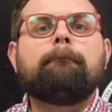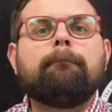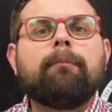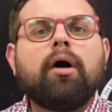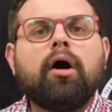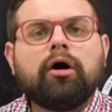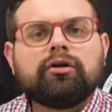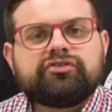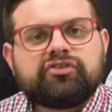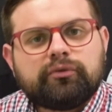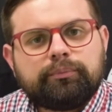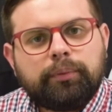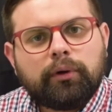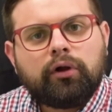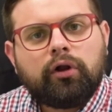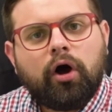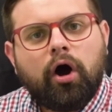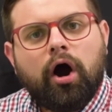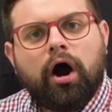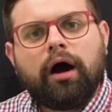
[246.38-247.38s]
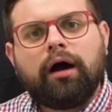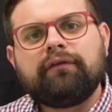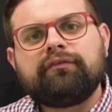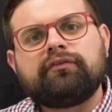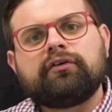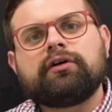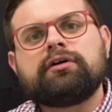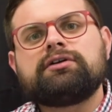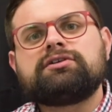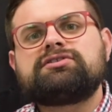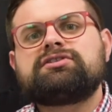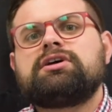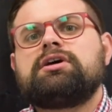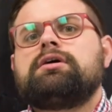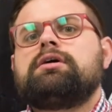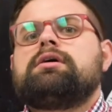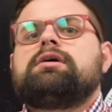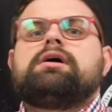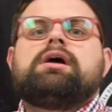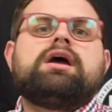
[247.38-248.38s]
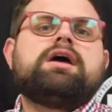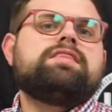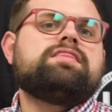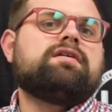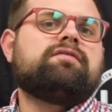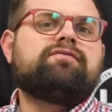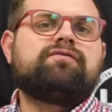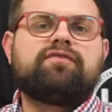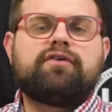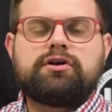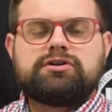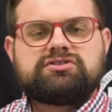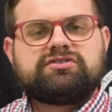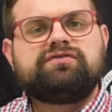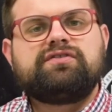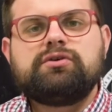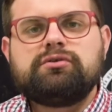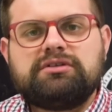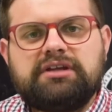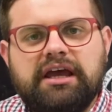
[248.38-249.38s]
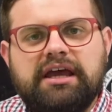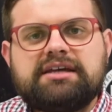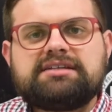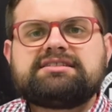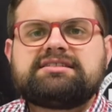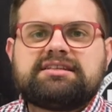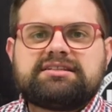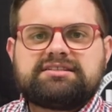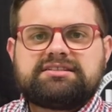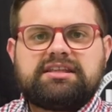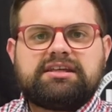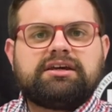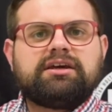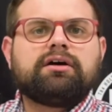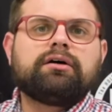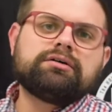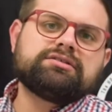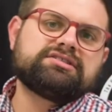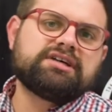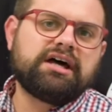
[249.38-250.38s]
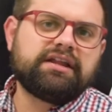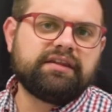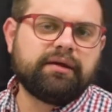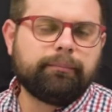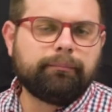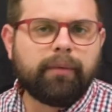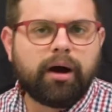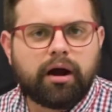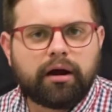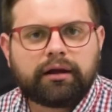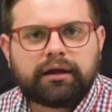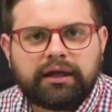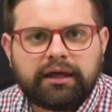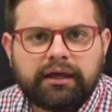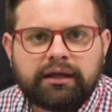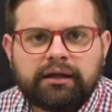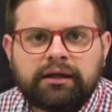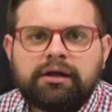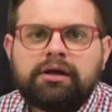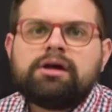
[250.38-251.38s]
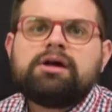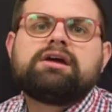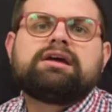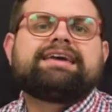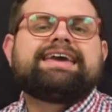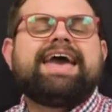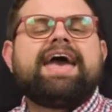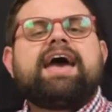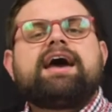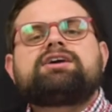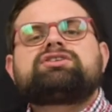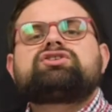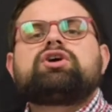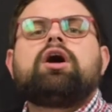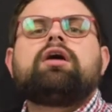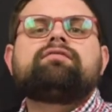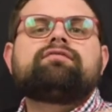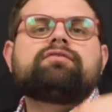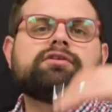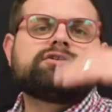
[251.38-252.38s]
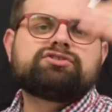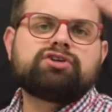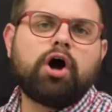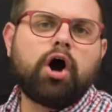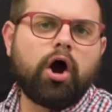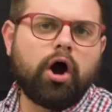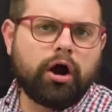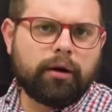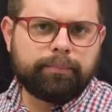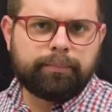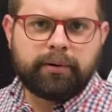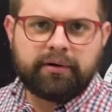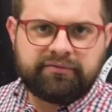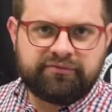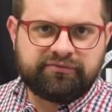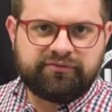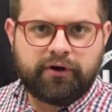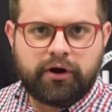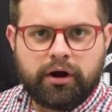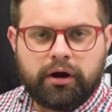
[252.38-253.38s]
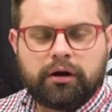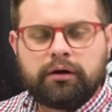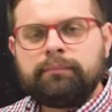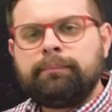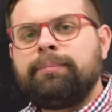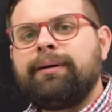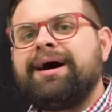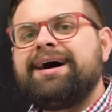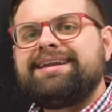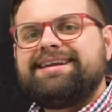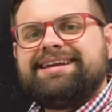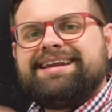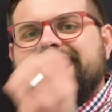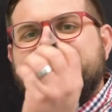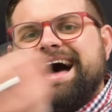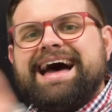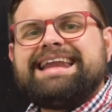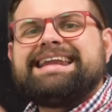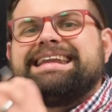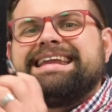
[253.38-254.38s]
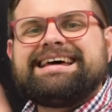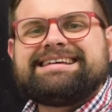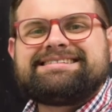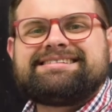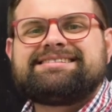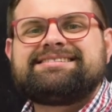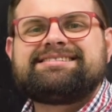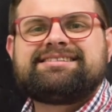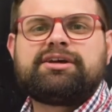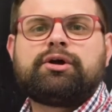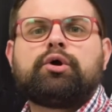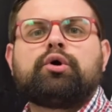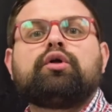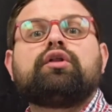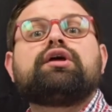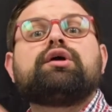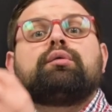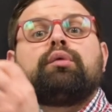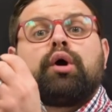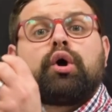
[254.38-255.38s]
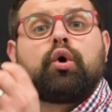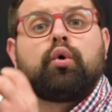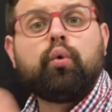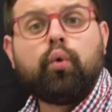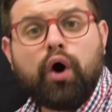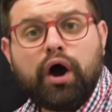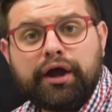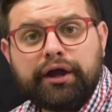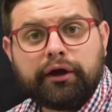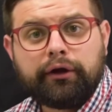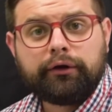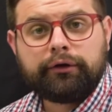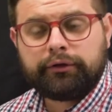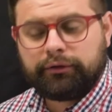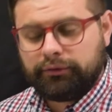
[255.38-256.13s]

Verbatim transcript: multiple offers in the first few days this thing goes on the market. Cash offers are preferred, but not necessarily required.